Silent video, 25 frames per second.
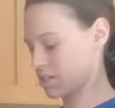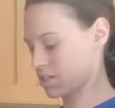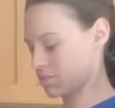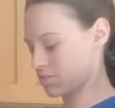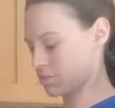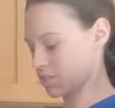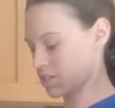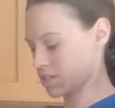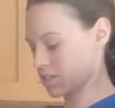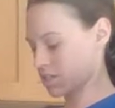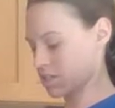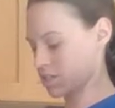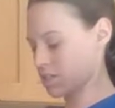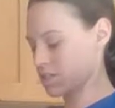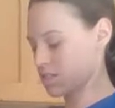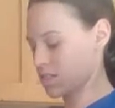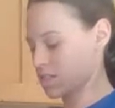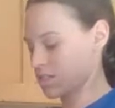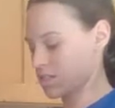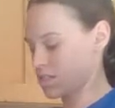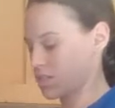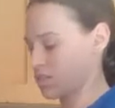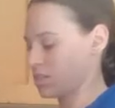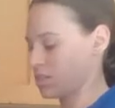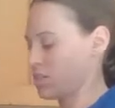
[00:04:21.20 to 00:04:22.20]
what the
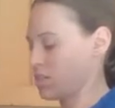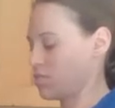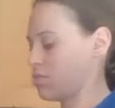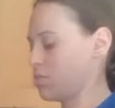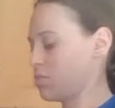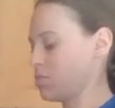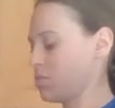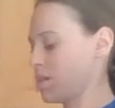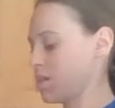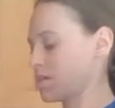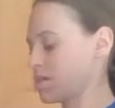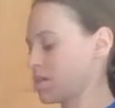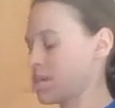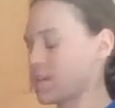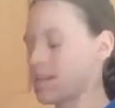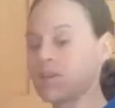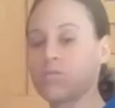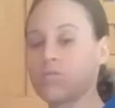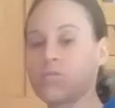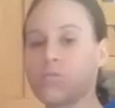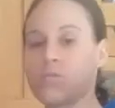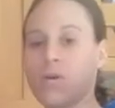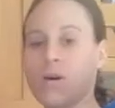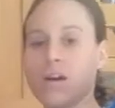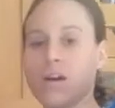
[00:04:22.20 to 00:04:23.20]
consistency would be, because I
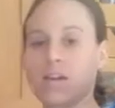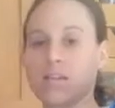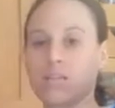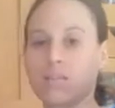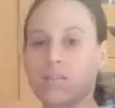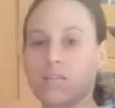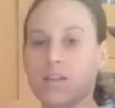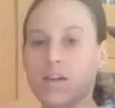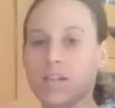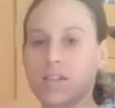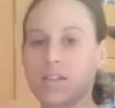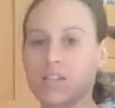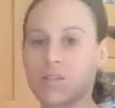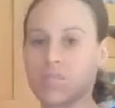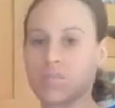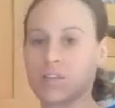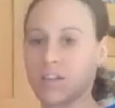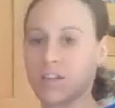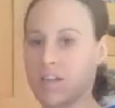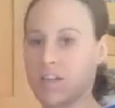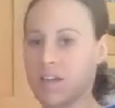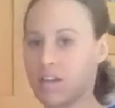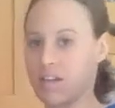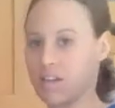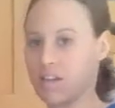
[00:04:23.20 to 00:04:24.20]
didn't want it to be
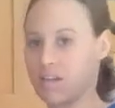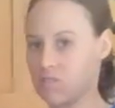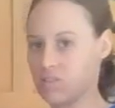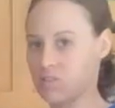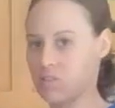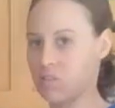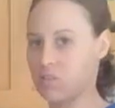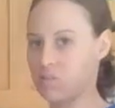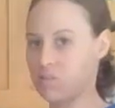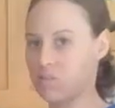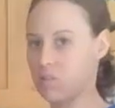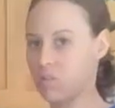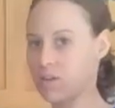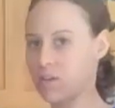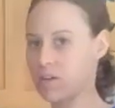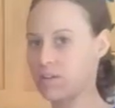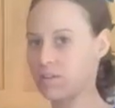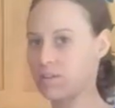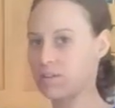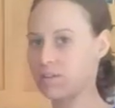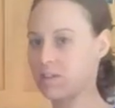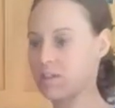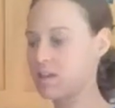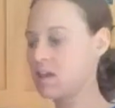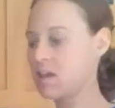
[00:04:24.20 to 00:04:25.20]
like too
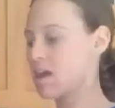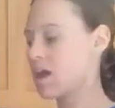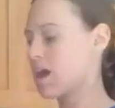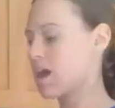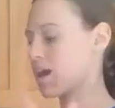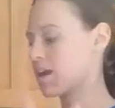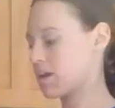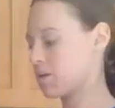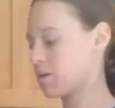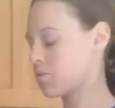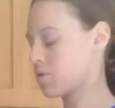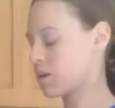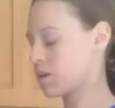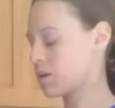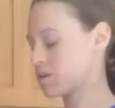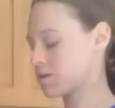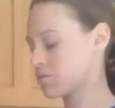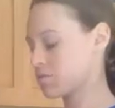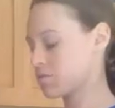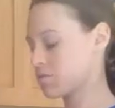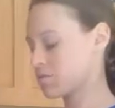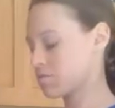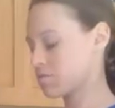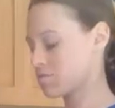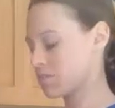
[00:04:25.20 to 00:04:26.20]
oily, and I wanted
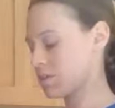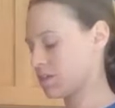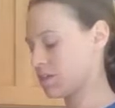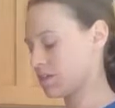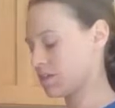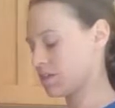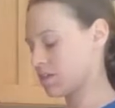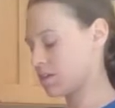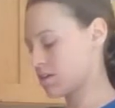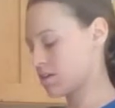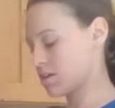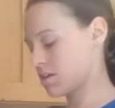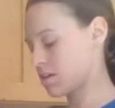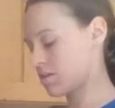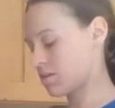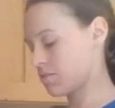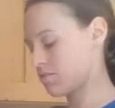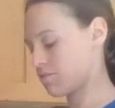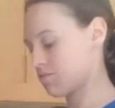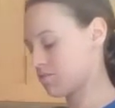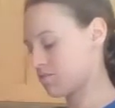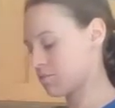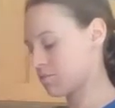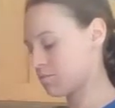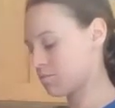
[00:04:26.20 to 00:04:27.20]
there to be
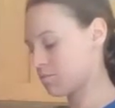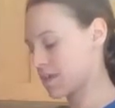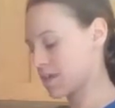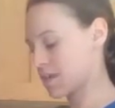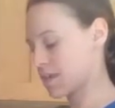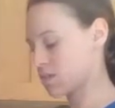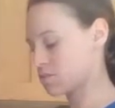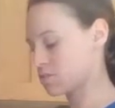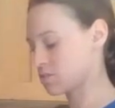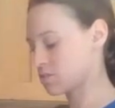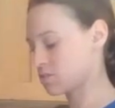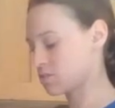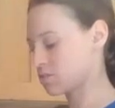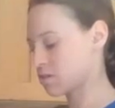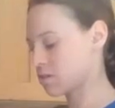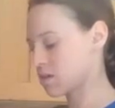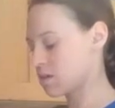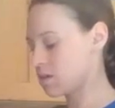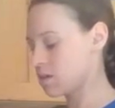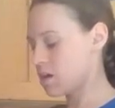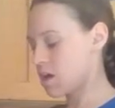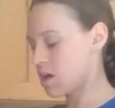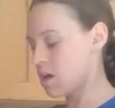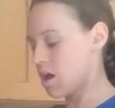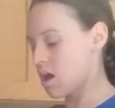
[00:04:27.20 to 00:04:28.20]
enough baking
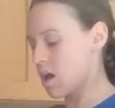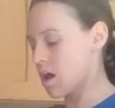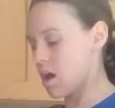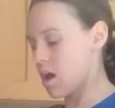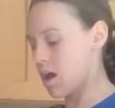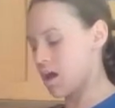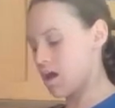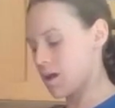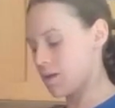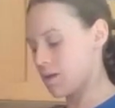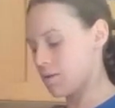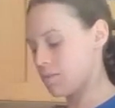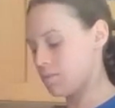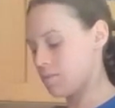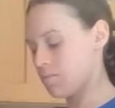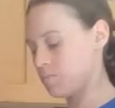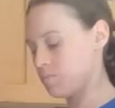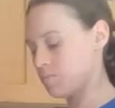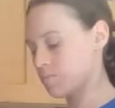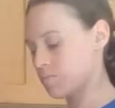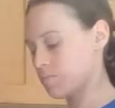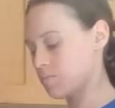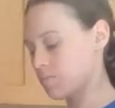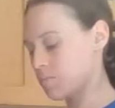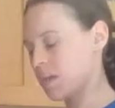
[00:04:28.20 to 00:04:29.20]
soda. I
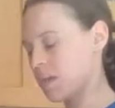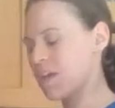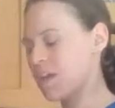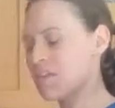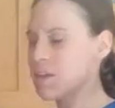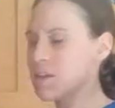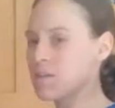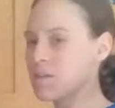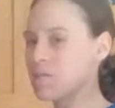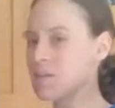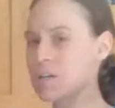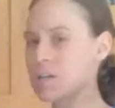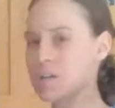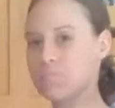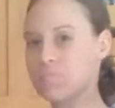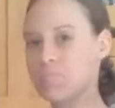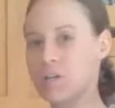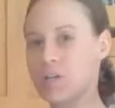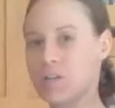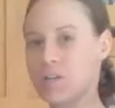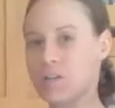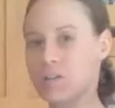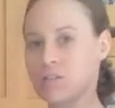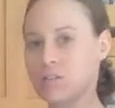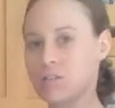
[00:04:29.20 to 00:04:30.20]
think I might have
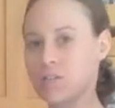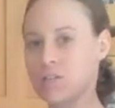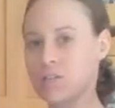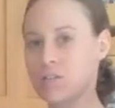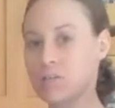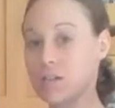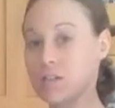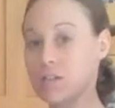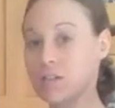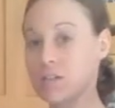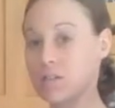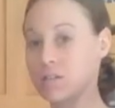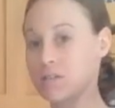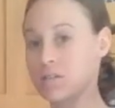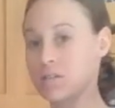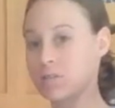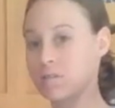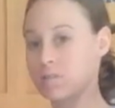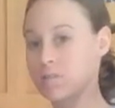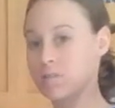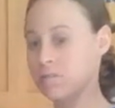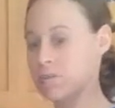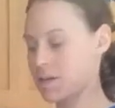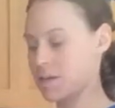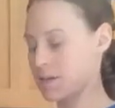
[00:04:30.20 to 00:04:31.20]
put a little too much in,
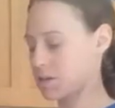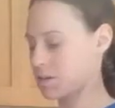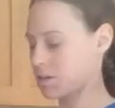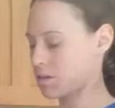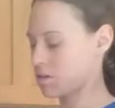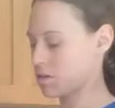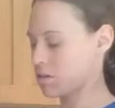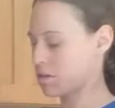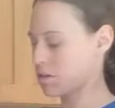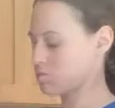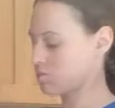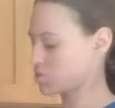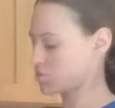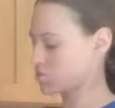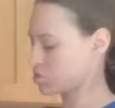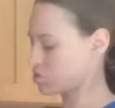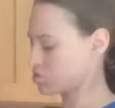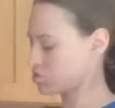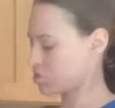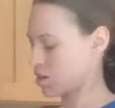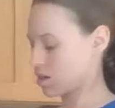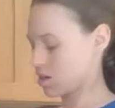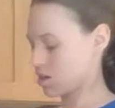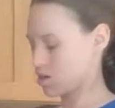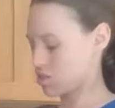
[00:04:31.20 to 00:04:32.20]
but I'm going to
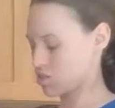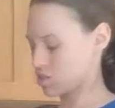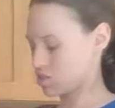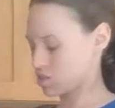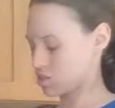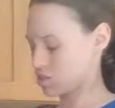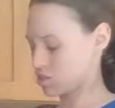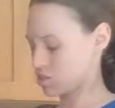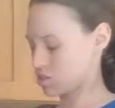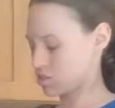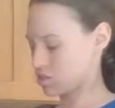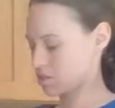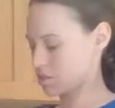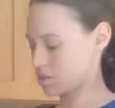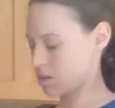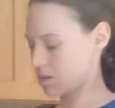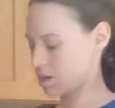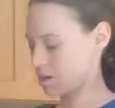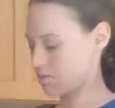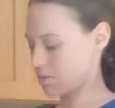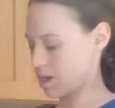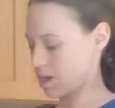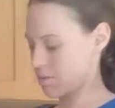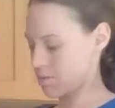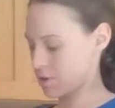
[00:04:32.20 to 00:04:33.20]
try to just kind
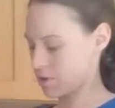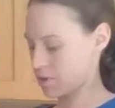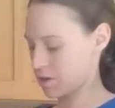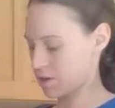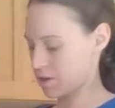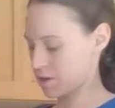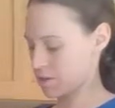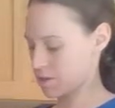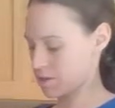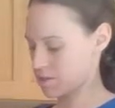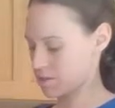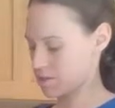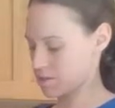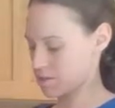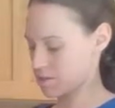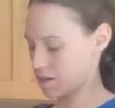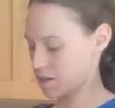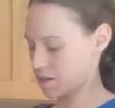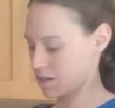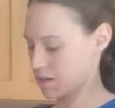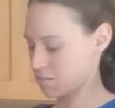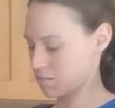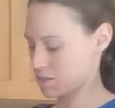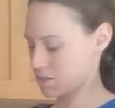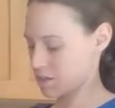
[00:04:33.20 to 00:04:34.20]
of eyeball it this
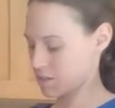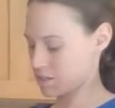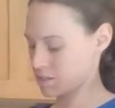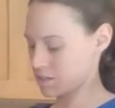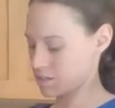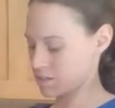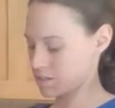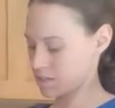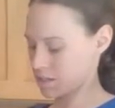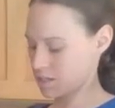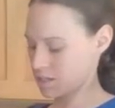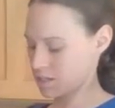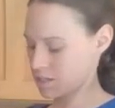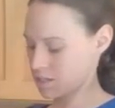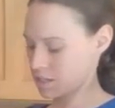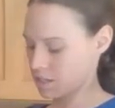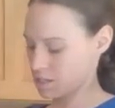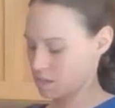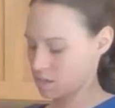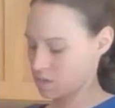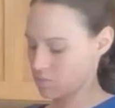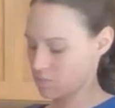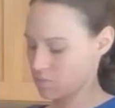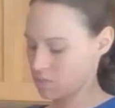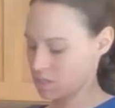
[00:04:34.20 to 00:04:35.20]
time and see
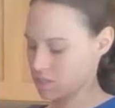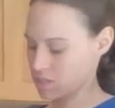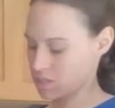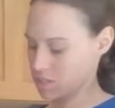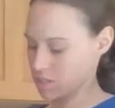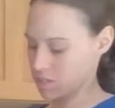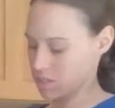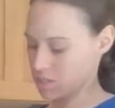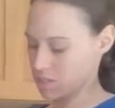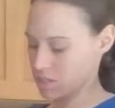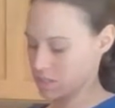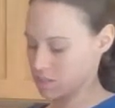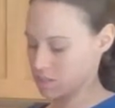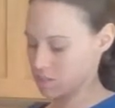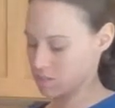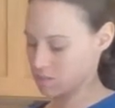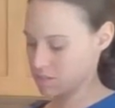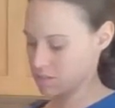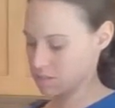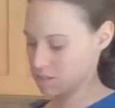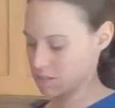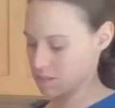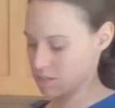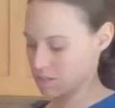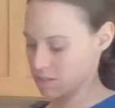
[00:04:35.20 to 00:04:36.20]
what's good. And you'll
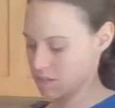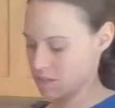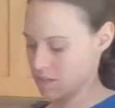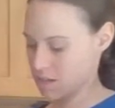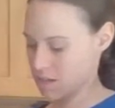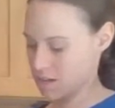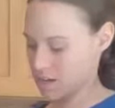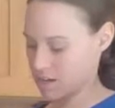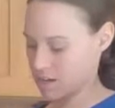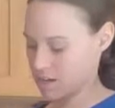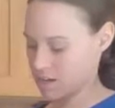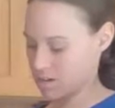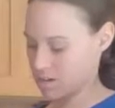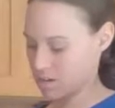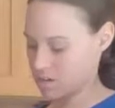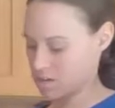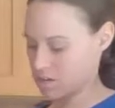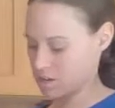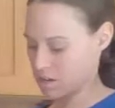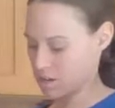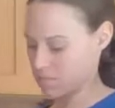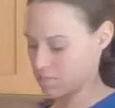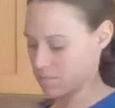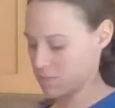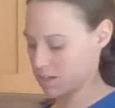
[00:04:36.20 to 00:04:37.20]
see it kind of
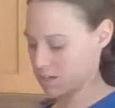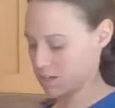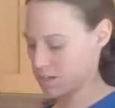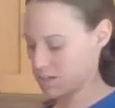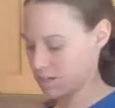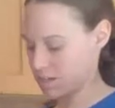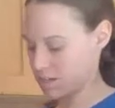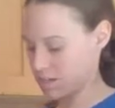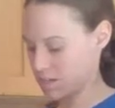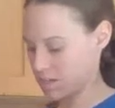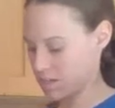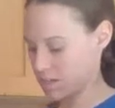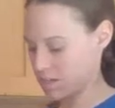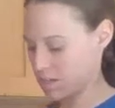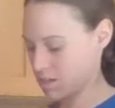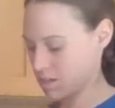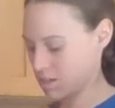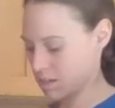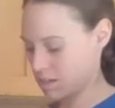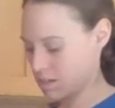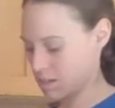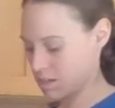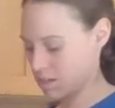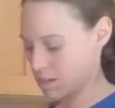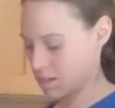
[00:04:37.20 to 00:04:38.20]
start mixing in
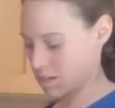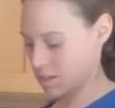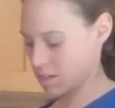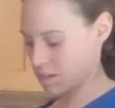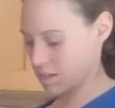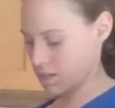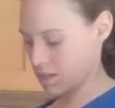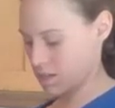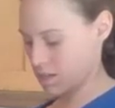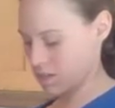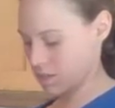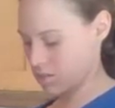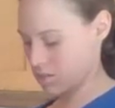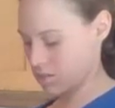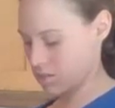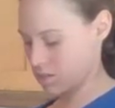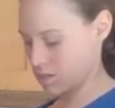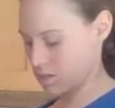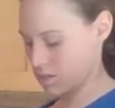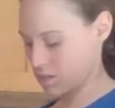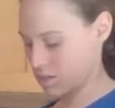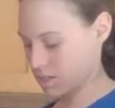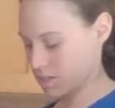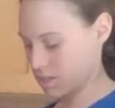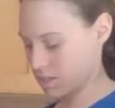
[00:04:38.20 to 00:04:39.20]
and
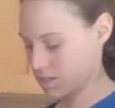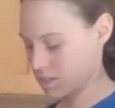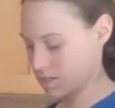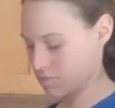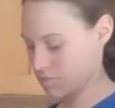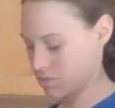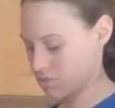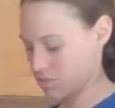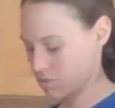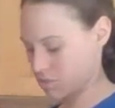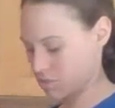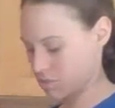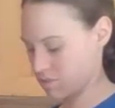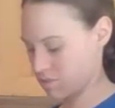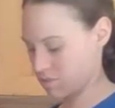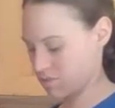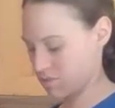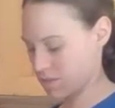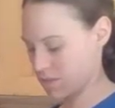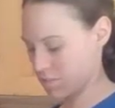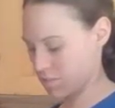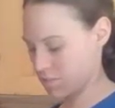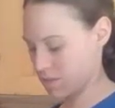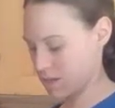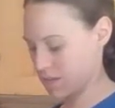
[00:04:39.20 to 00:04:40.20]
creating some sort of
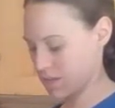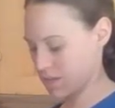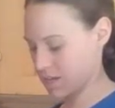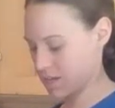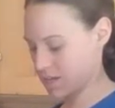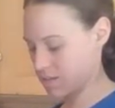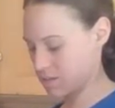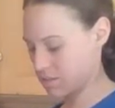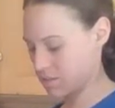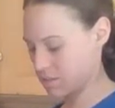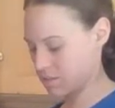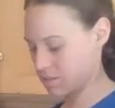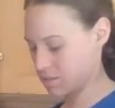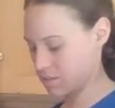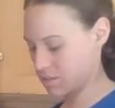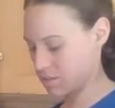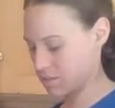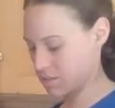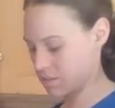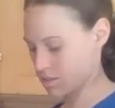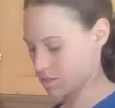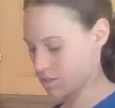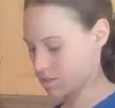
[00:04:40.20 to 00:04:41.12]
like paste.